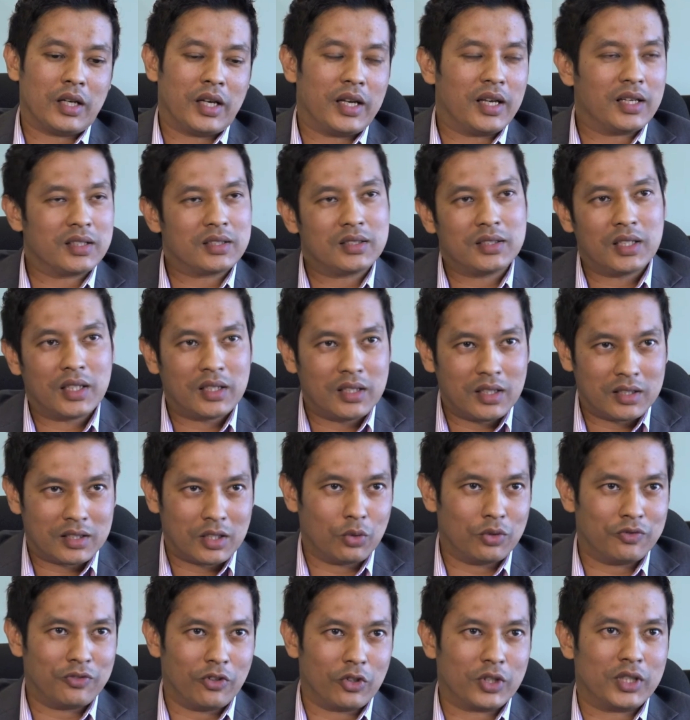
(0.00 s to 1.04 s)
ASEAN is
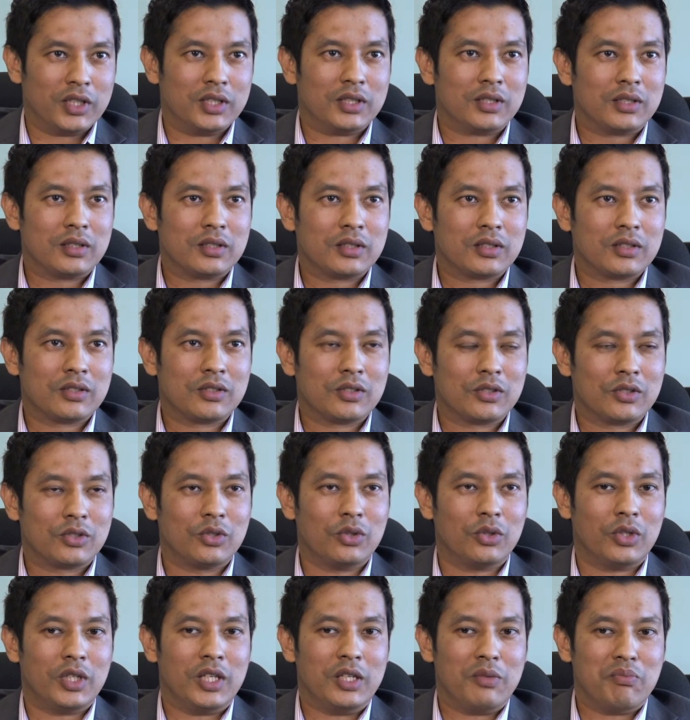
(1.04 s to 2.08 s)
our focus.
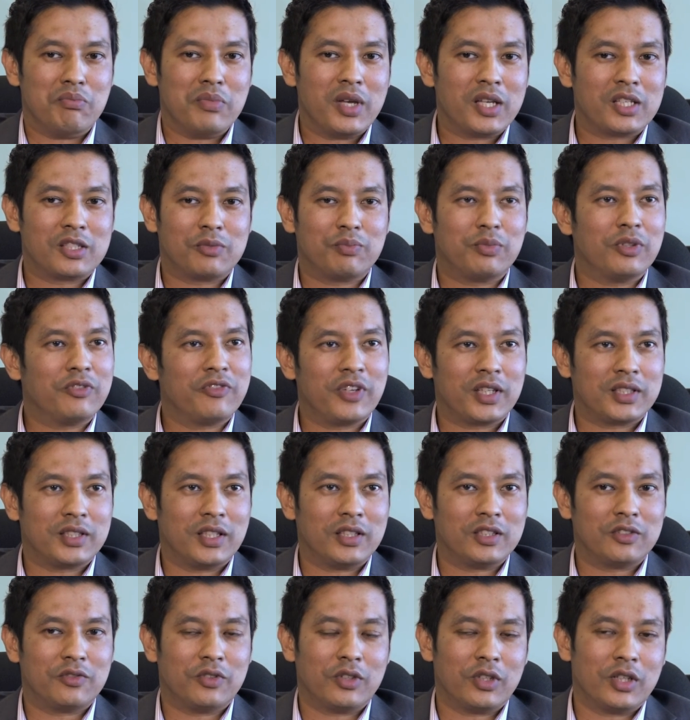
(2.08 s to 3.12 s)
So it makes perfect
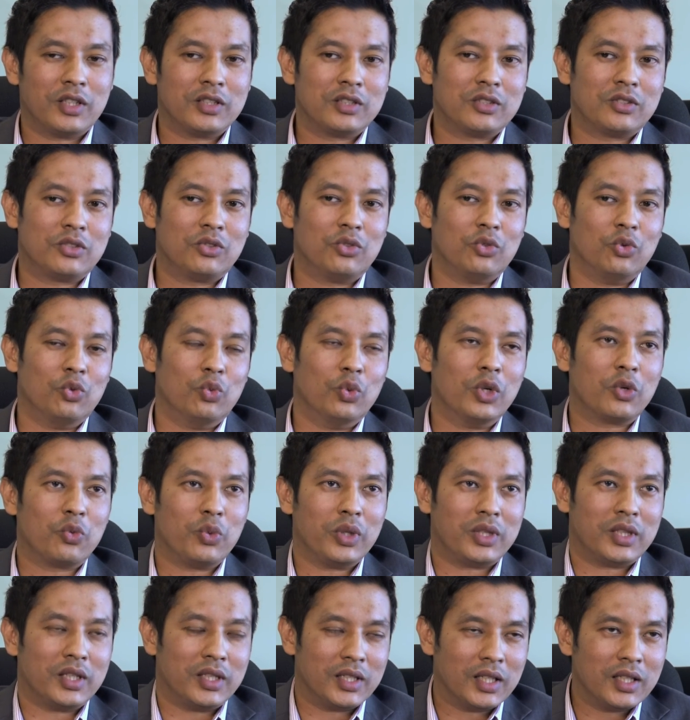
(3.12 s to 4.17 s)
sense for us to work
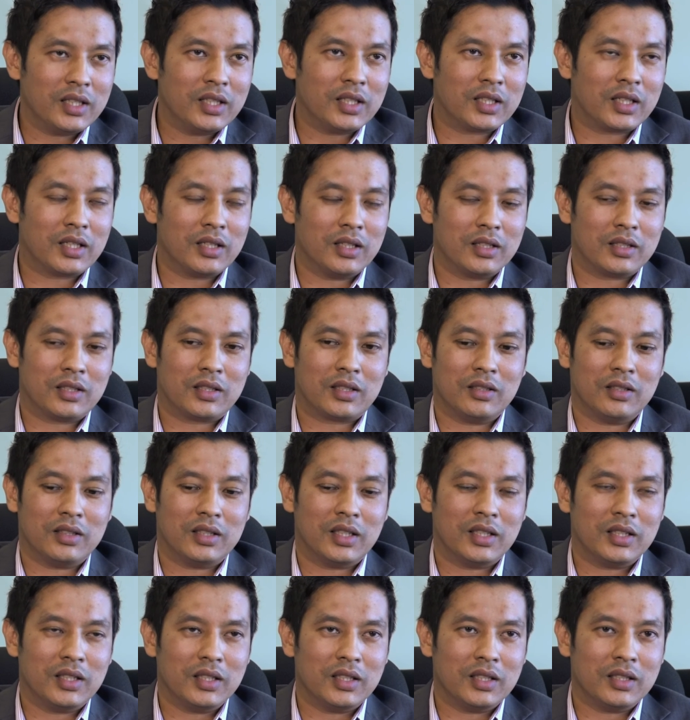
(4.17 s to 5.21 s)
with
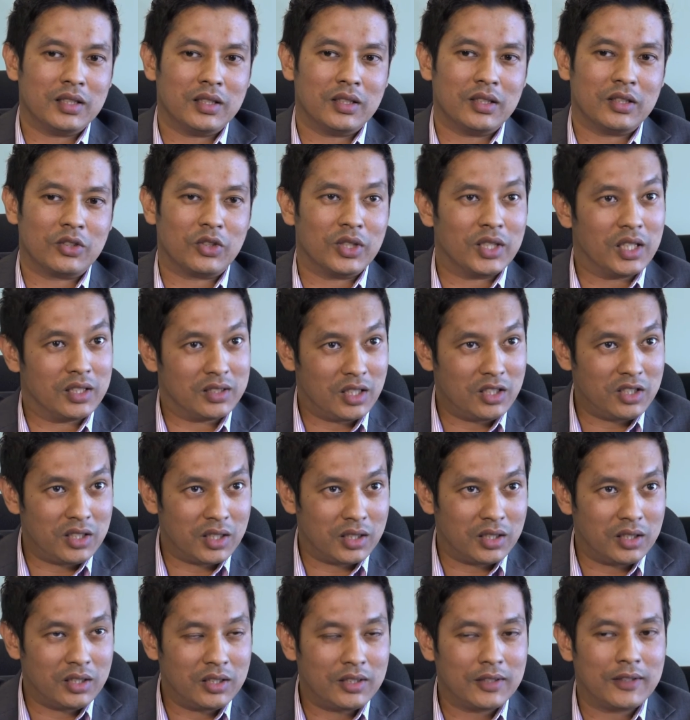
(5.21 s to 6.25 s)
another
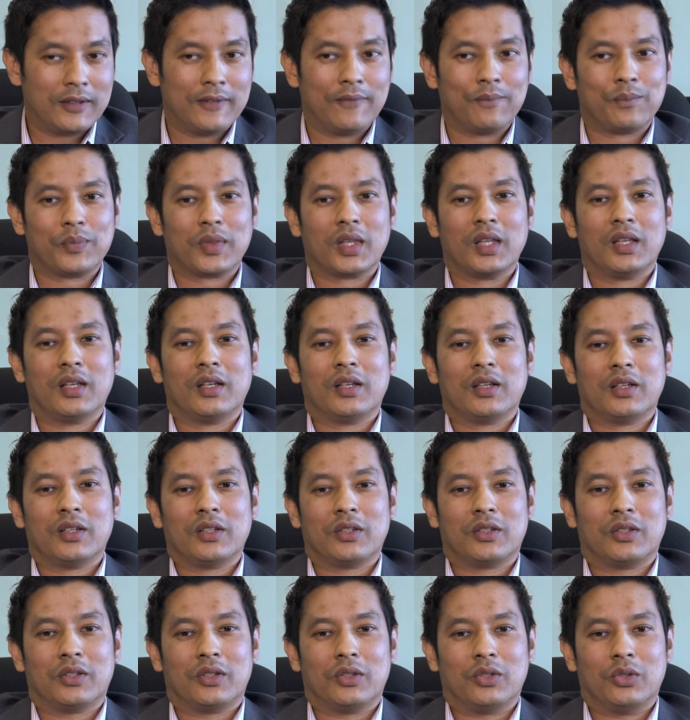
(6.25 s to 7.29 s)
organization
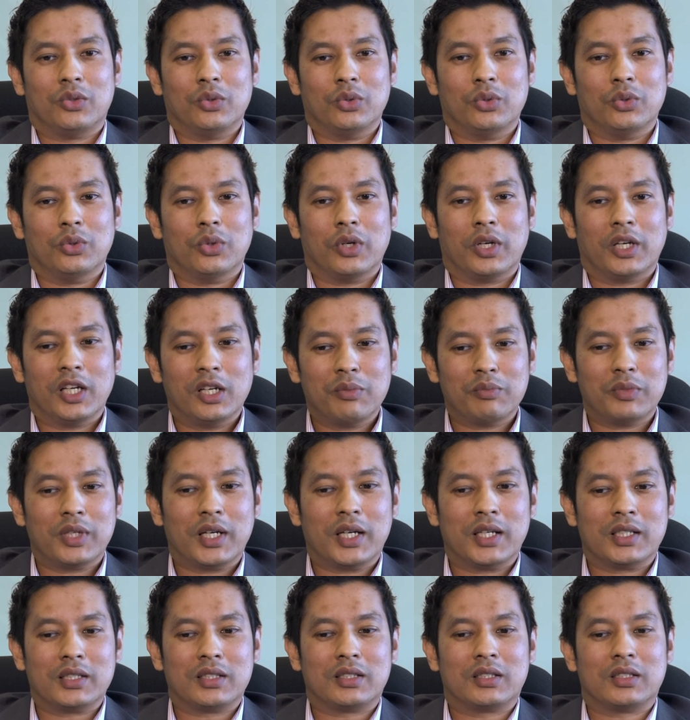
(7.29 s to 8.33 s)
to help
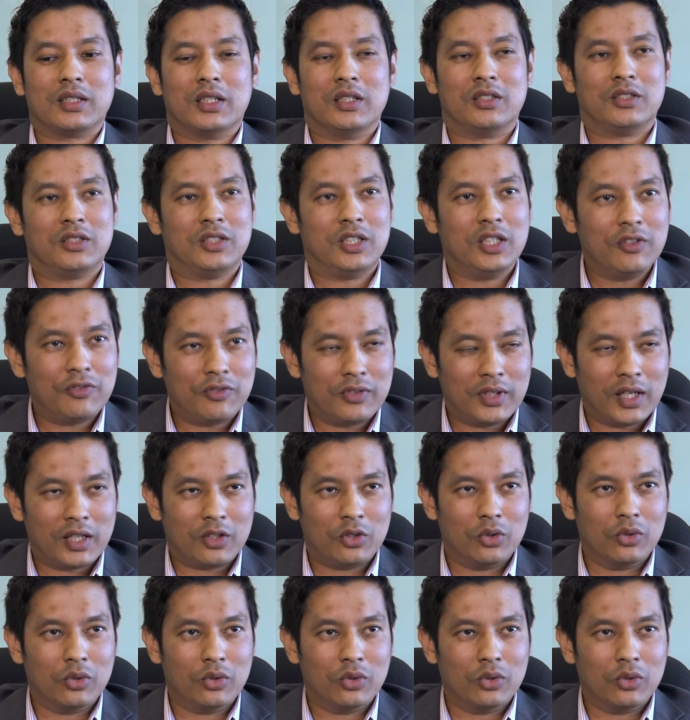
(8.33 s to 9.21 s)
us achieve that